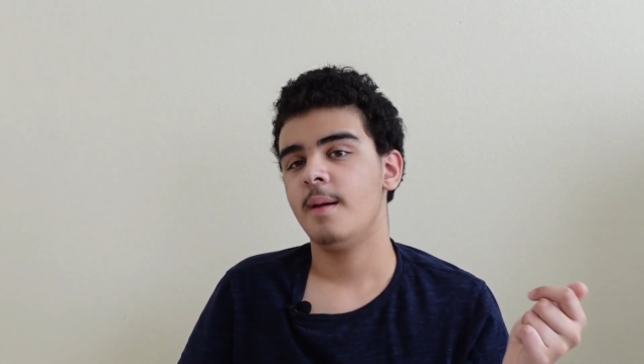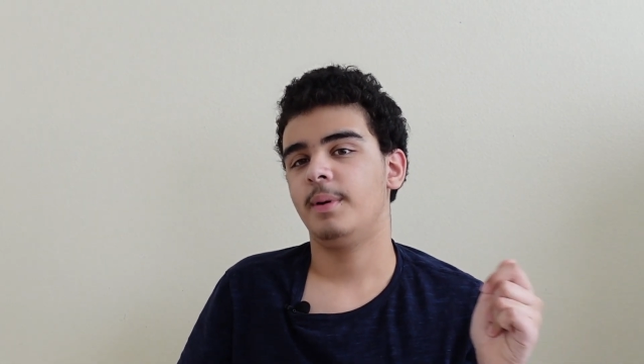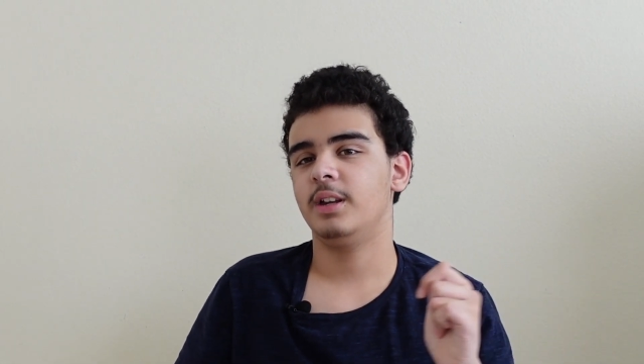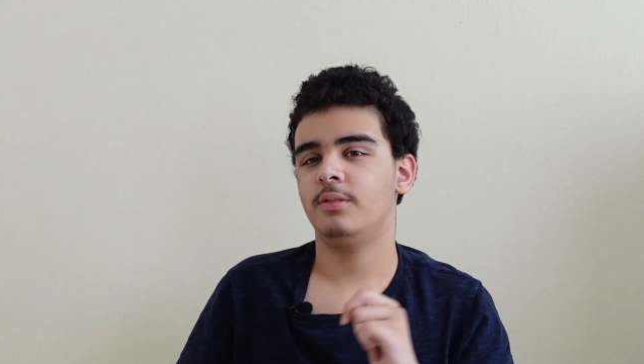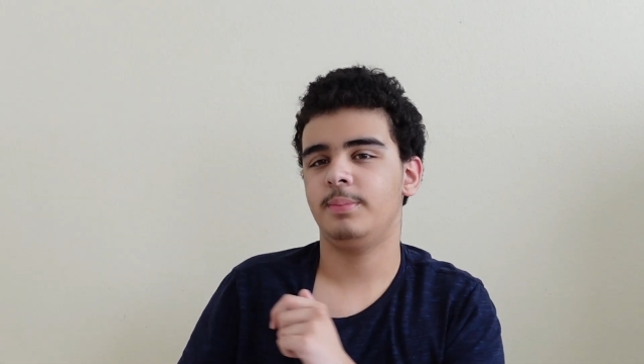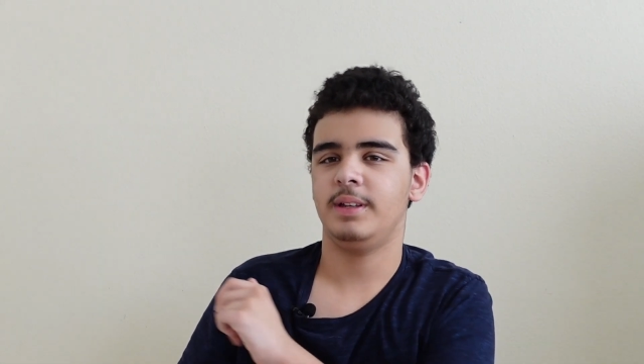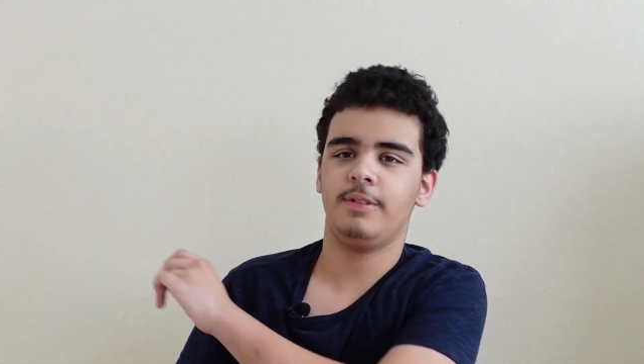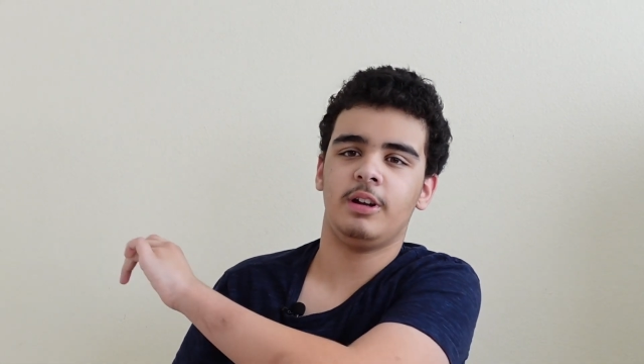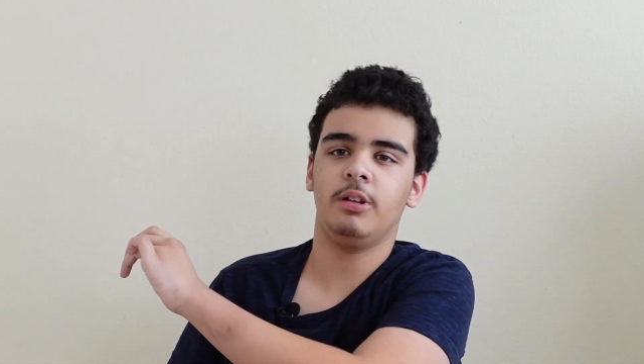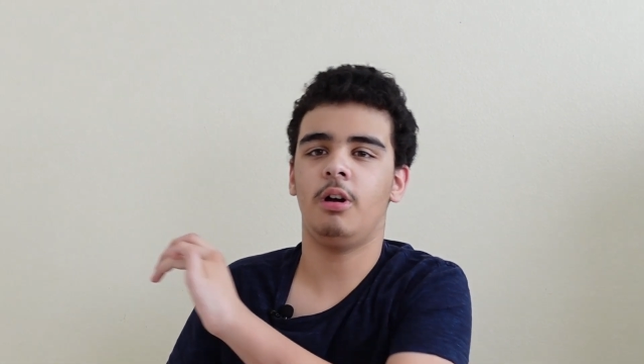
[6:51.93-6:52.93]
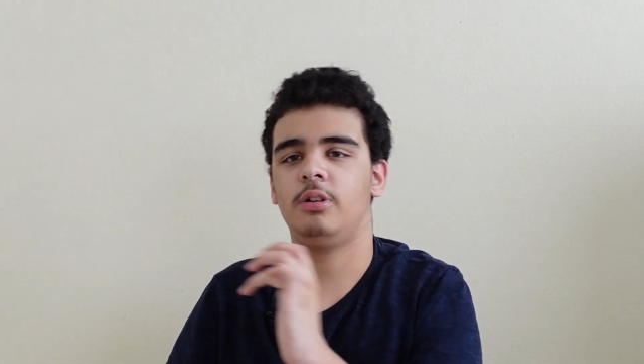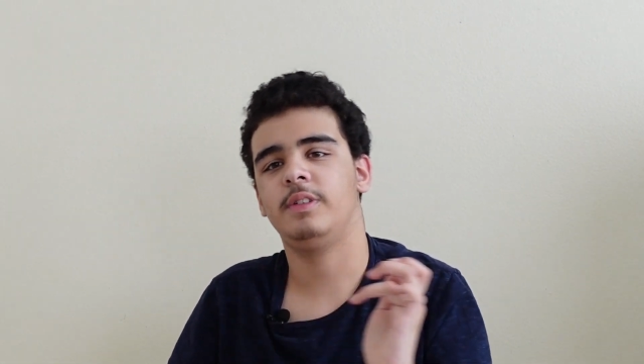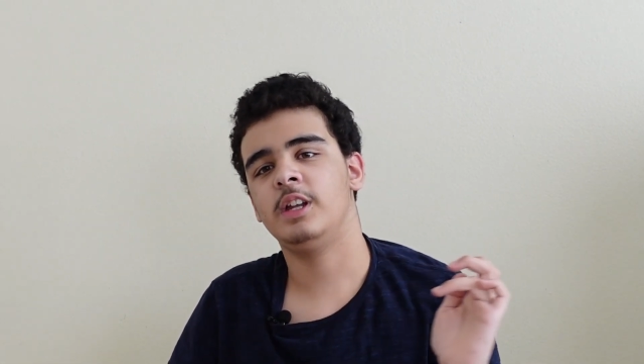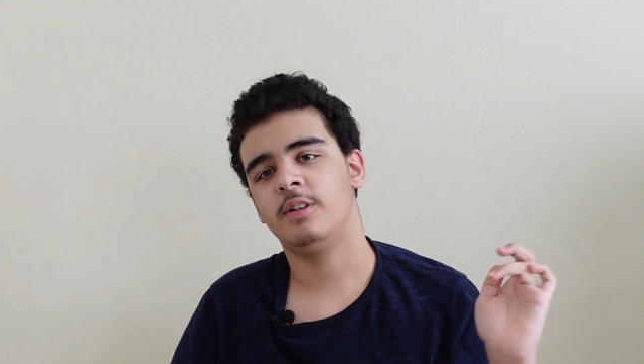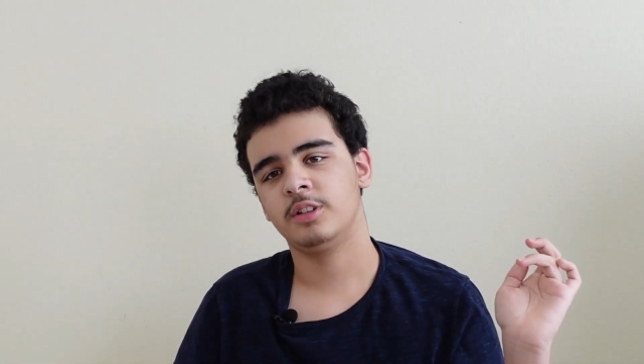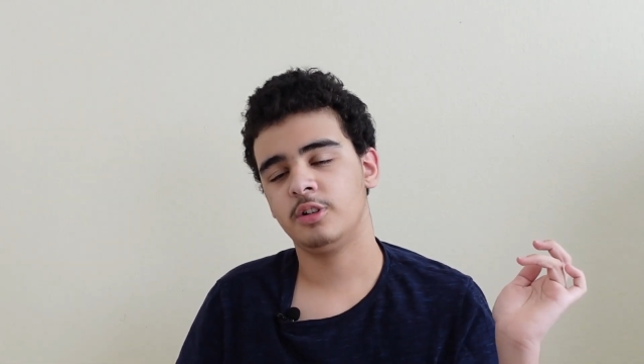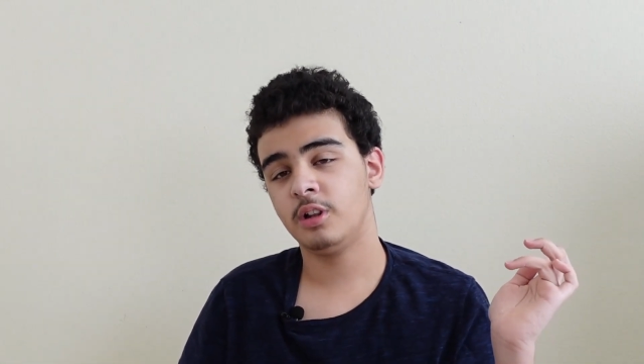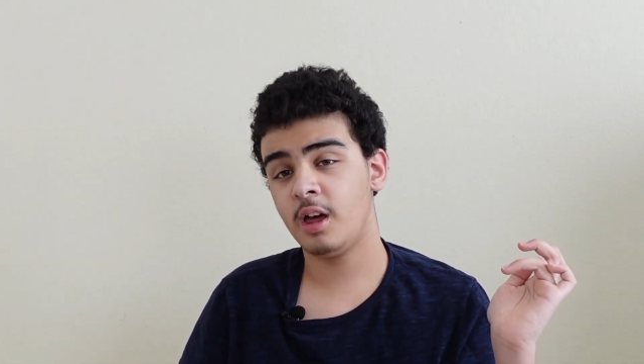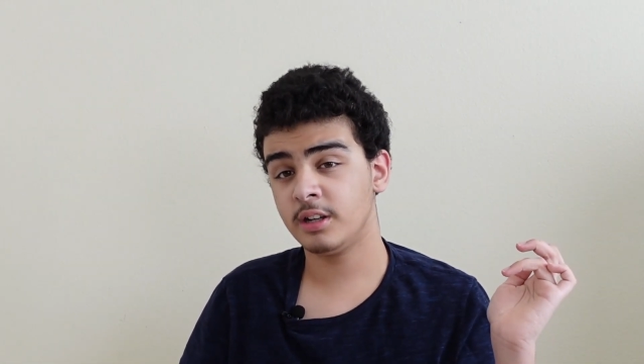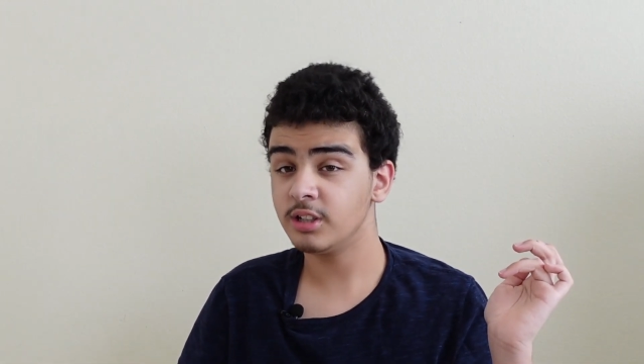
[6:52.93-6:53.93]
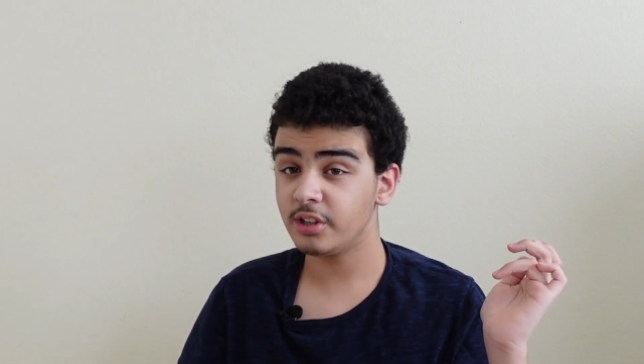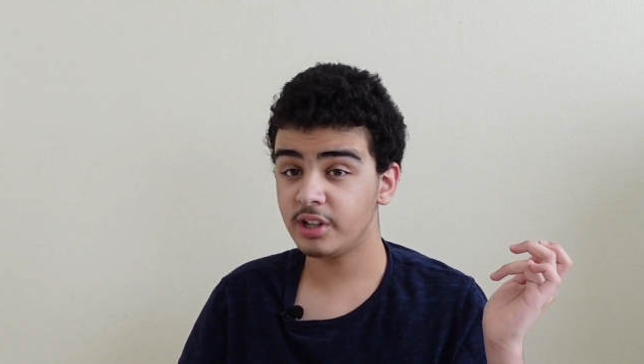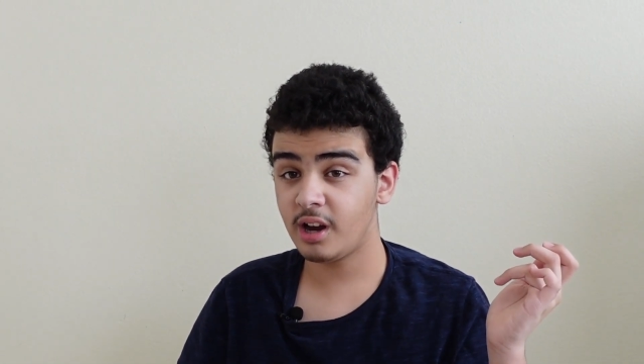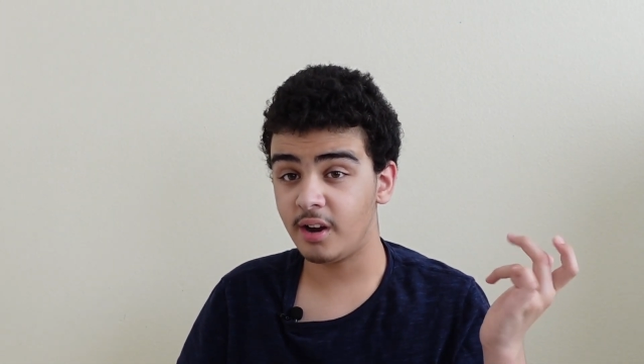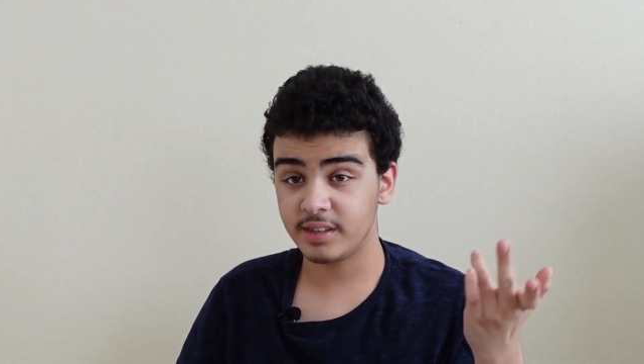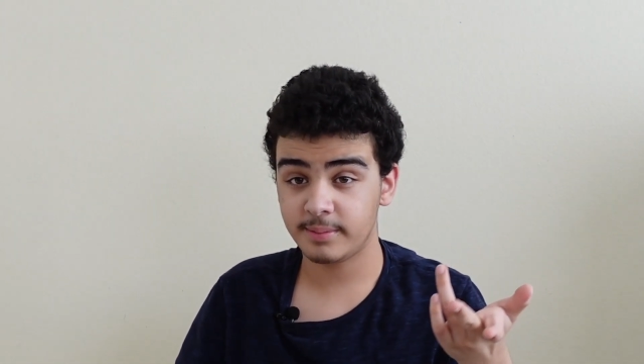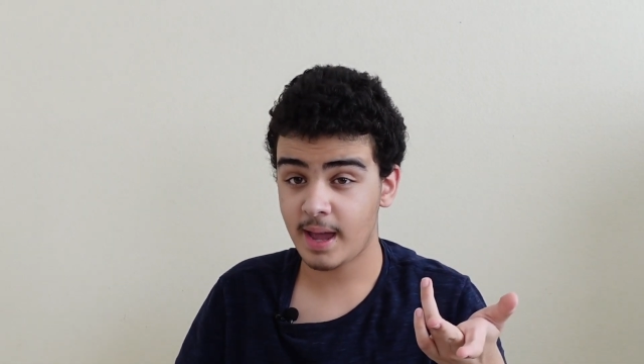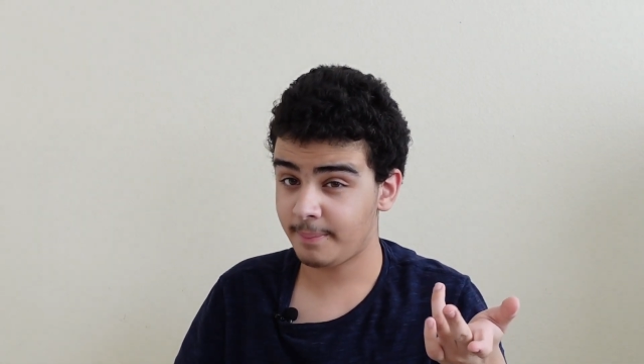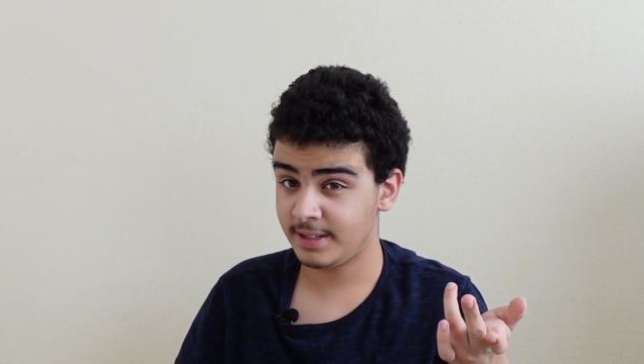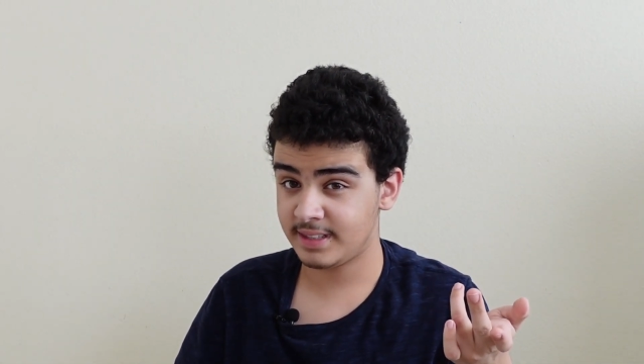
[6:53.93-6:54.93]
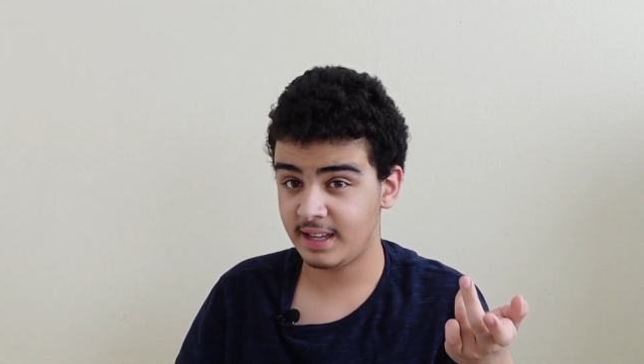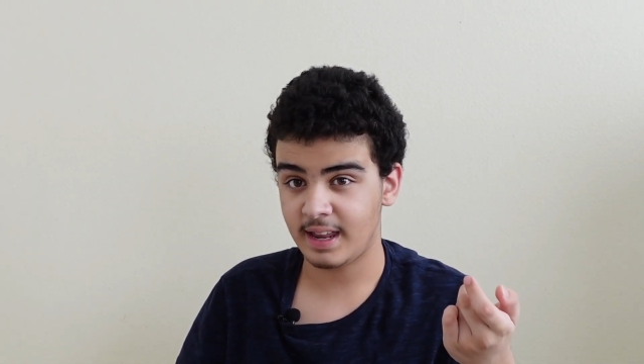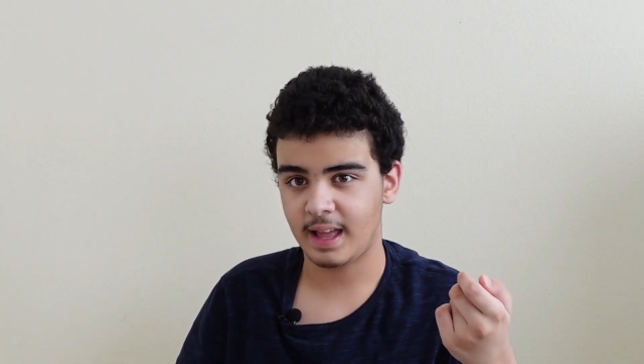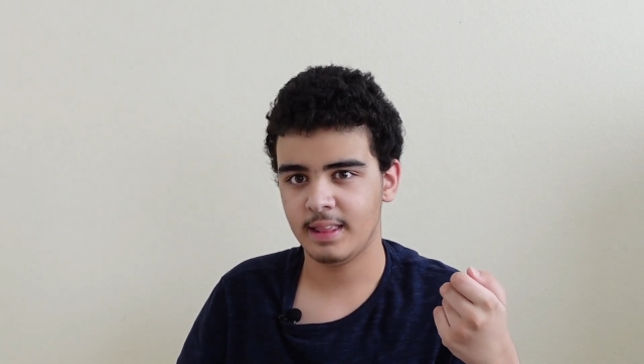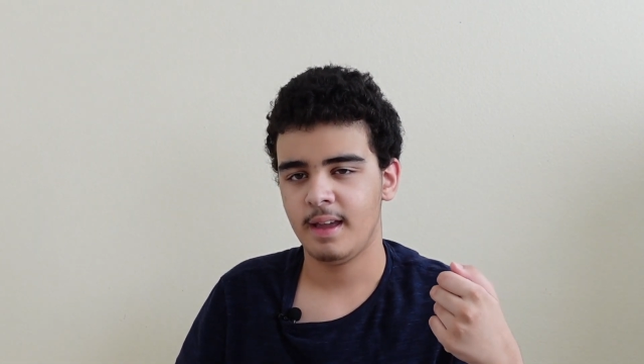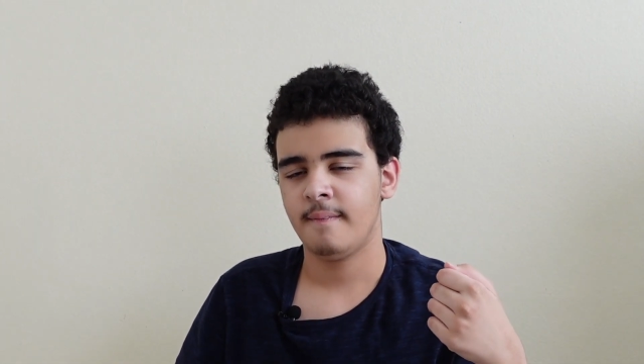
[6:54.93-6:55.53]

But it would be a very long video because there are a lot of good-looking cars, and I'm happy to say that.